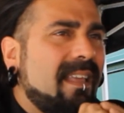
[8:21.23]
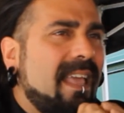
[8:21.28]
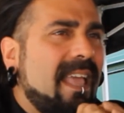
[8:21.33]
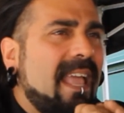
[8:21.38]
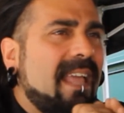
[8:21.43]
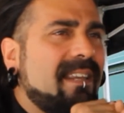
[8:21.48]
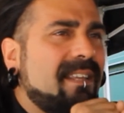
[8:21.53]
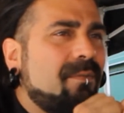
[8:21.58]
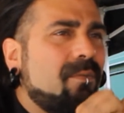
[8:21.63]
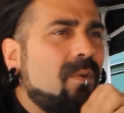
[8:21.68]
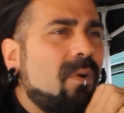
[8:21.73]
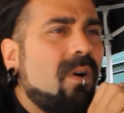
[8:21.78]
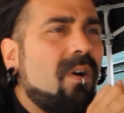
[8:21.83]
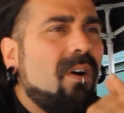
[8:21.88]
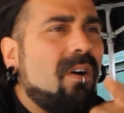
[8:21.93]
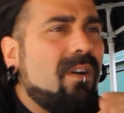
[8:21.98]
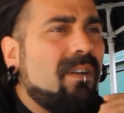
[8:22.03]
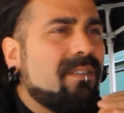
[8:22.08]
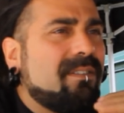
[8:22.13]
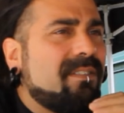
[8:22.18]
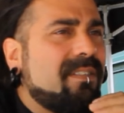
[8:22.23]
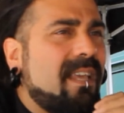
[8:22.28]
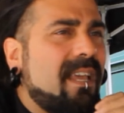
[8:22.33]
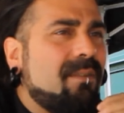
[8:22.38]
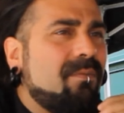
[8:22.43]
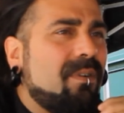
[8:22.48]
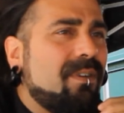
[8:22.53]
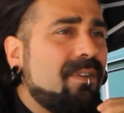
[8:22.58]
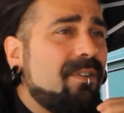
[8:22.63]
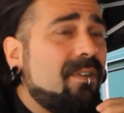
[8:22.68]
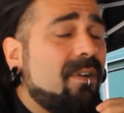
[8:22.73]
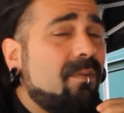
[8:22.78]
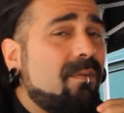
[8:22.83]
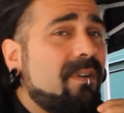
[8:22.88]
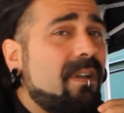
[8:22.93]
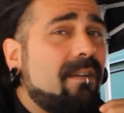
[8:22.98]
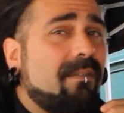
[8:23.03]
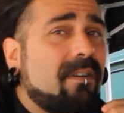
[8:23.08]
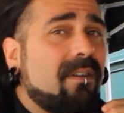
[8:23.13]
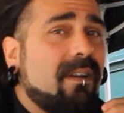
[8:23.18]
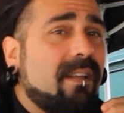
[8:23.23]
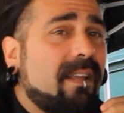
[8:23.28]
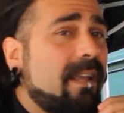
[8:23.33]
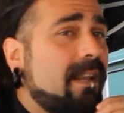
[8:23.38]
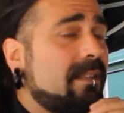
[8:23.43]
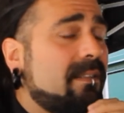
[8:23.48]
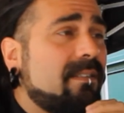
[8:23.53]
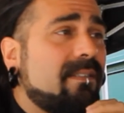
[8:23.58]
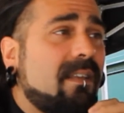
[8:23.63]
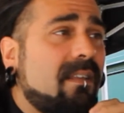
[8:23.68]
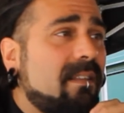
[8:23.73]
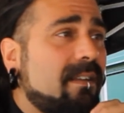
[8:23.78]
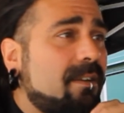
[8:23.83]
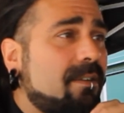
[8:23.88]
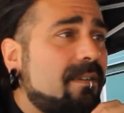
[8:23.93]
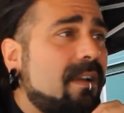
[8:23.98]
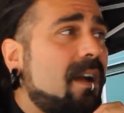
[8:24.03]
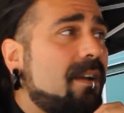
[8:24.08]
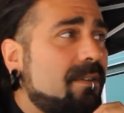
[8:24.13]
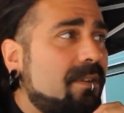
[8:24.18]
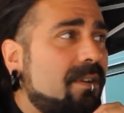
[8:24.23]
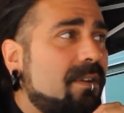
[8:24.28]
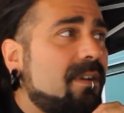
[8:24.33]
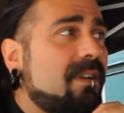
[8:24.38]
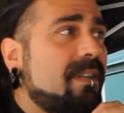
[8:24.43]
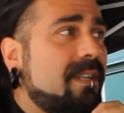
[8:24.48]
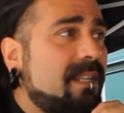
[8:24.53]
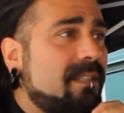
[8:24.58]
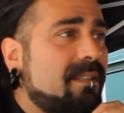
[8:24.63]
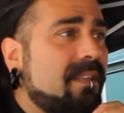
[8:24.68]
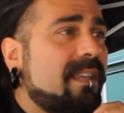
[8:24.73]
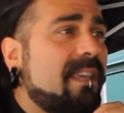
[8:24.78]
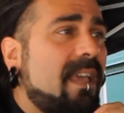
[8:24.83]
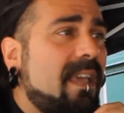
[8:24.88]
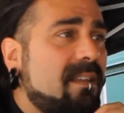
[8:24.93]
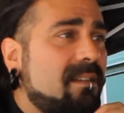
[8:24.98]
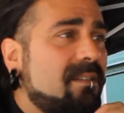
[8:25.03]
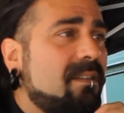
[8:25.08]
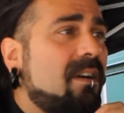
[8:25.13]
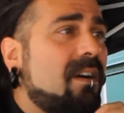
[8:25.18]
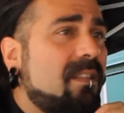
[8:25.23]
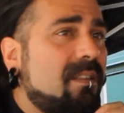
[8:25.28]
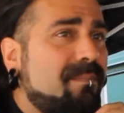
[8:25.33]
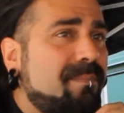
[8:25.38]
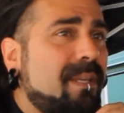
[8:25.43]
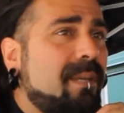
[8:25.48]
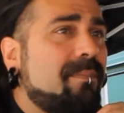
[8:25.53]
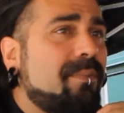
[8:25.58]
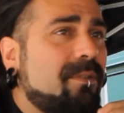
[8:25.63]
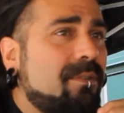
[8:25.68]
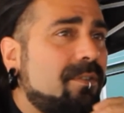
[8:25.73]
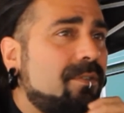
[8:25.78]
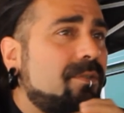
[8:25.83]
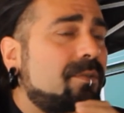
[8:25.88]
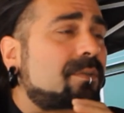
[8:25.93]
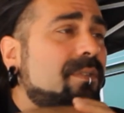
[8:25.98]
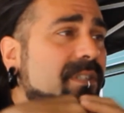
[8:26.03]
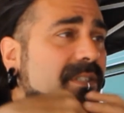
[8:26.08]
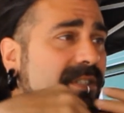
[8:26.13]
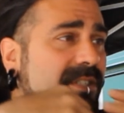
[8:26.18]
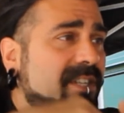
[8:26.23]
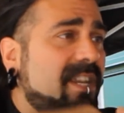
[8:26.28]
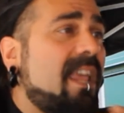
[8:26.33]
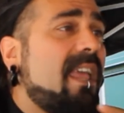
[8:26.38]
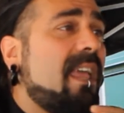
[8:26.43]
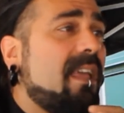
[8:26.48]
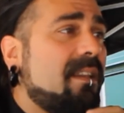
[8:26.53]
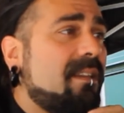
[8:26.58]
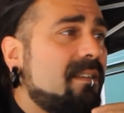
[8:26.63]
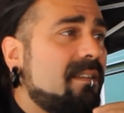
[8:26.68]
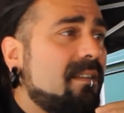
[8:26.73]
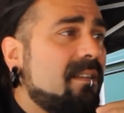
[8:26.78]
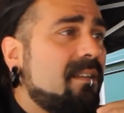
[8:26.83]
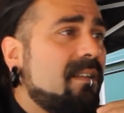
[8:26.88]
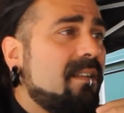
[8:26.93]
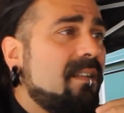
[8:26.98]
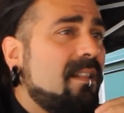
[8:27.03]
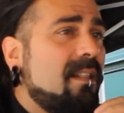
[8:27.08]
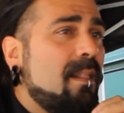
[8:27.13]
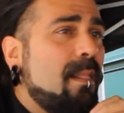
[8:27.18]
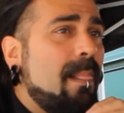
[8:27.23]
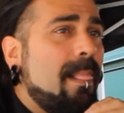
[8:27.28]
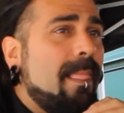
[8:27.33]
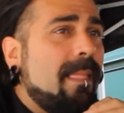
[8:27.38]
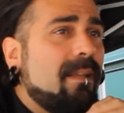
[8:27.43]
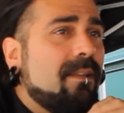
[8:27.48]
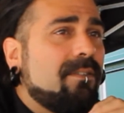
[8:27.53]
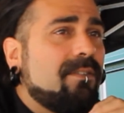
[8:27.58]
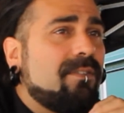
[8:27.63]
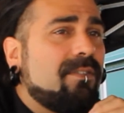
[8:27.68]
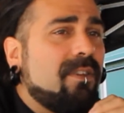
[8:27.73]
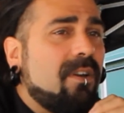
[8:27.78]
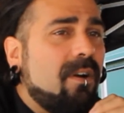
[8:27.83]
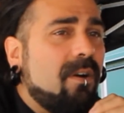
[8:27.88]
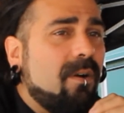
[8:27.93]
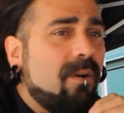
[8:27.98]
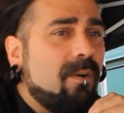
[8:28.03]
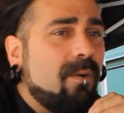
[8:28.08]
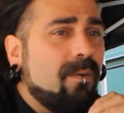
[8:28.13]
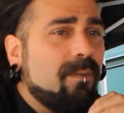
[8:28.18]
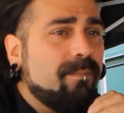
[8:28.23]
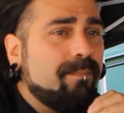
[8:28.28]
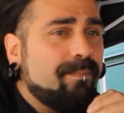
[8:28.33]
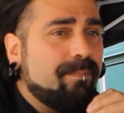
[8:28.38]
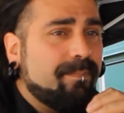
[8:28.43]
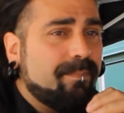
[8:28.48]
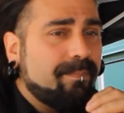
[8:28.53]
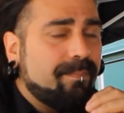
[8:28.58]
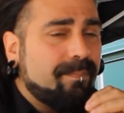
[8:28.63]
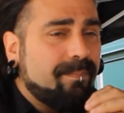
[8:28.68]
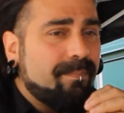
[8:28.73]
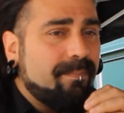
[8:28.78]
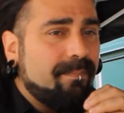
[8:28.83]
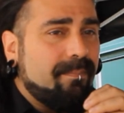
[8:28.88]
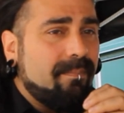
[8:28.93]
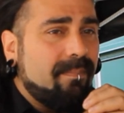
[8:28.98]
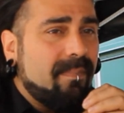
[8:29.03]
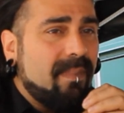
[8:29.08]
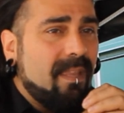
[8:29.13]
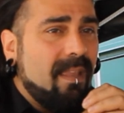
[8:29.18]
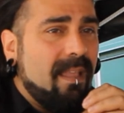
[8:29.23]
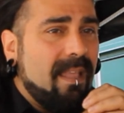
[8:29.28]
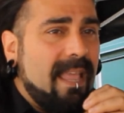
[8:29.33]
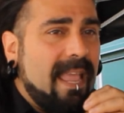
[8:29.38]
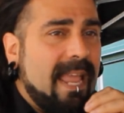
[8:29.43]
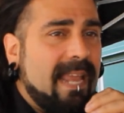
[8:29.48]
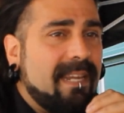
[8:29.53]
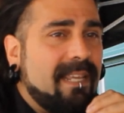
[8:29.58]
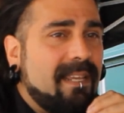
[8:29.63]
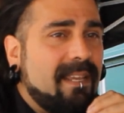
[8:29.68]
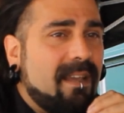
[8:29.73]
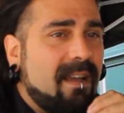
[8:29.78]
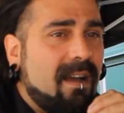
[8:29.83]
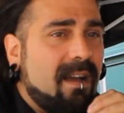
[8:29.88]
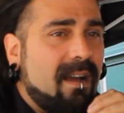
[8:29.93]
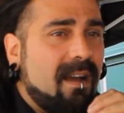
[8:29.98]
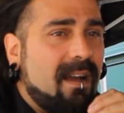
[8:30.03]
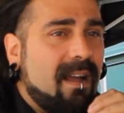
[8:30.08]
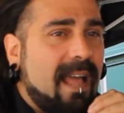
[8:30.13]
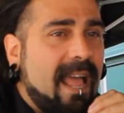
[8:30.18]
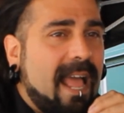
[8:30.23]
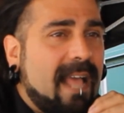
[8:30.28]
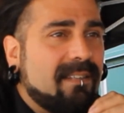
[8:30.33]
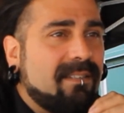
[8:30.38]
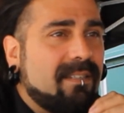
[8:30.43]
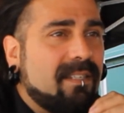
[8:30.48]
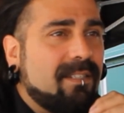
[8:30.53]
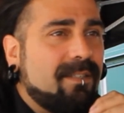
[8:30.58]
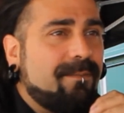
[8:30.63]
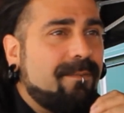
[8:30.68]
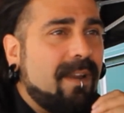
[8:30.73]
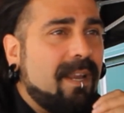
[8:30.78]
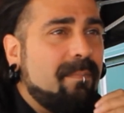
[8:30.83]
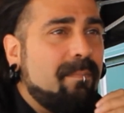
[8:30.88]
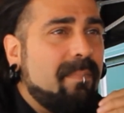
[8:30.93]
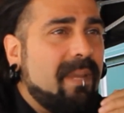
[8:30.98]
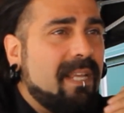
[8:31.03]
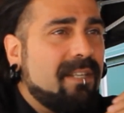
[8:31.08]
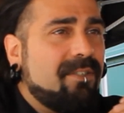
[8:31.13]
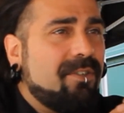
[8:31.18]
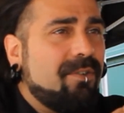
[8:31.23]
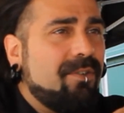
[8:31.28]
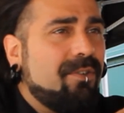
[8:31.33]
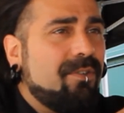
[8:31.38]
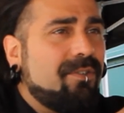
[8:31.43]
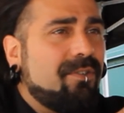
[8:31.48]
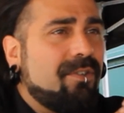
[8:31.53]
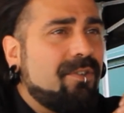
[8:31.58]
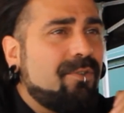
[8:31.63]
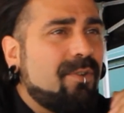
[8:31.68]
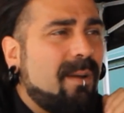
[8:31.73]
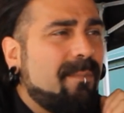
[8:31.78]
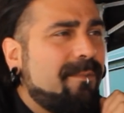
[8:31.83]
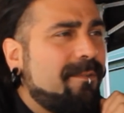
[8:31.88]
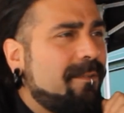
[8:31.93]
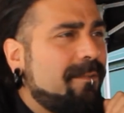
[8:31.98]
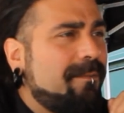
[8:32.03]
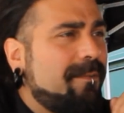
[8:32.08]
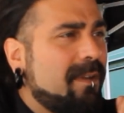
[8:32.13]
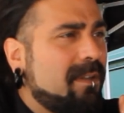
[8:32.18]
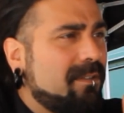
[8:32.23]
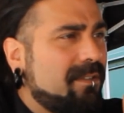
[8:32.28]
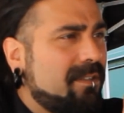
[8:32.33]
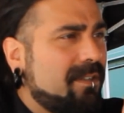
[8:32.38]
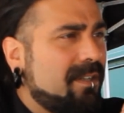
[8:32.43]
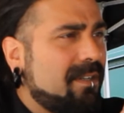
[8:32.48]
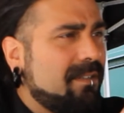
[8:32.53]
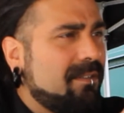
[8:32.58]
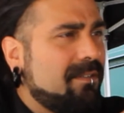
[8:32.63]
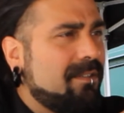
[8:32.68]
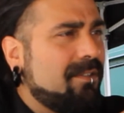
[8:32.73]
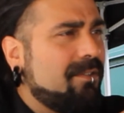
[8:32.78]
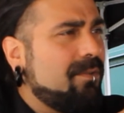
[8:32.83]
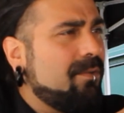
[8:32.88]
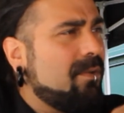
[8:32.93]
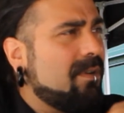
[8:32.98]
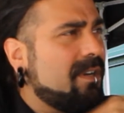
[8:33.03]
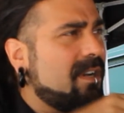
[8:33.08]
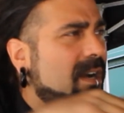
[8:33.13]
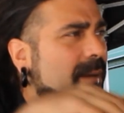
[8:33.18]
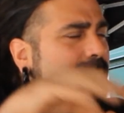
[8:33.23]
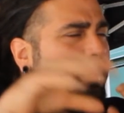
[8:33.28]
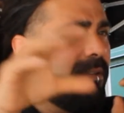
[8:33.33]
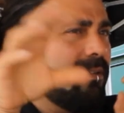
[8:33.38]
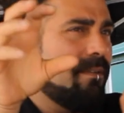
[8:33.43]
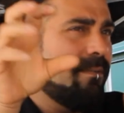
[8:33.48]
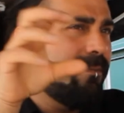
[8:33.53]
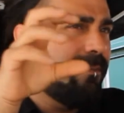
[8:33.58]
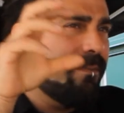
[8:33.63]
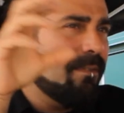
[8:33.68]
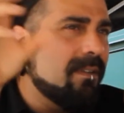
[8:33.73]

Eddie Wall said, well, we're never going to get it to sound like a crowd. You're going to need to get other people to do this chant. Mm-hmm. So Eddie asked his friend Mitch, who used to drum for Filter, to do a couple of,